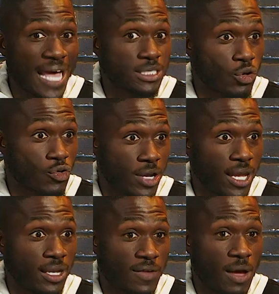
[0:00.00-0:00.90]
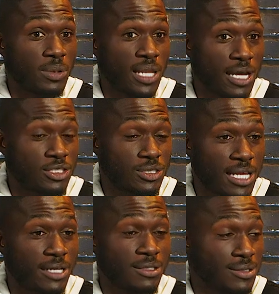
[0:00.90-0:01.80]
As a creative, I would like to
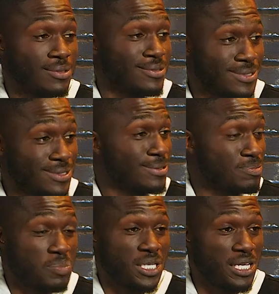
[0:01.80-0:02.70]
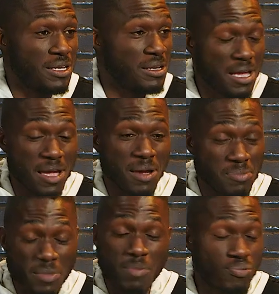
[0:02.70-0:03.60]
be
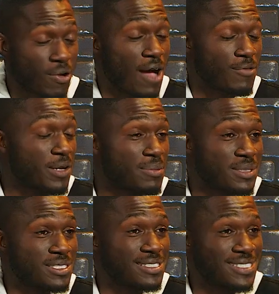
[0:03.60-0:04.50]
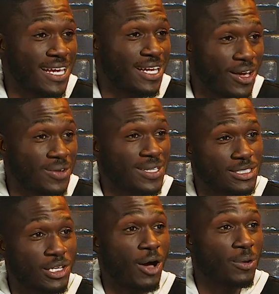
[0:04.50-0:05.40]
improv with him and just say, yo,
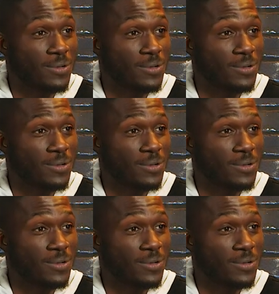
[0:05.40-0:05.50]
let's go.